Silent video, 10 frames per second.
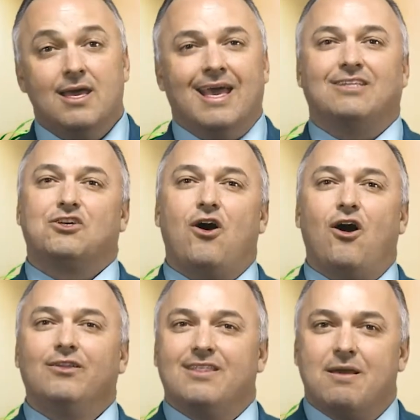It's
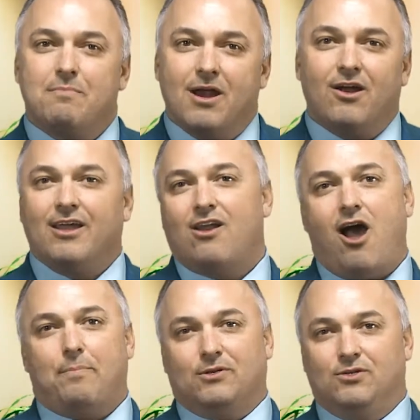called the American
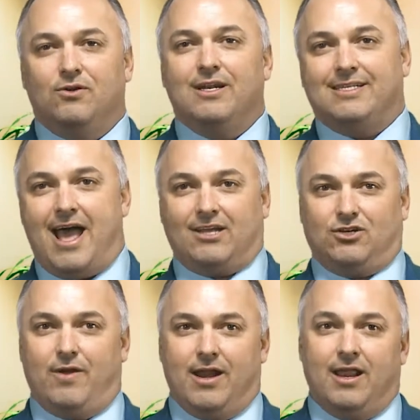Opportunity Tax
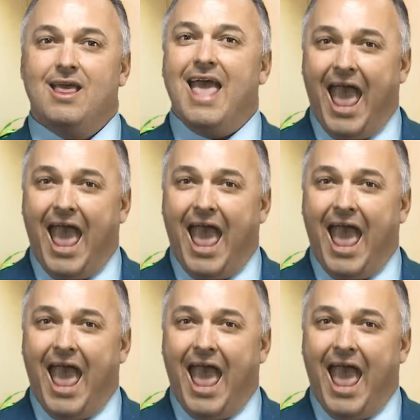Credit.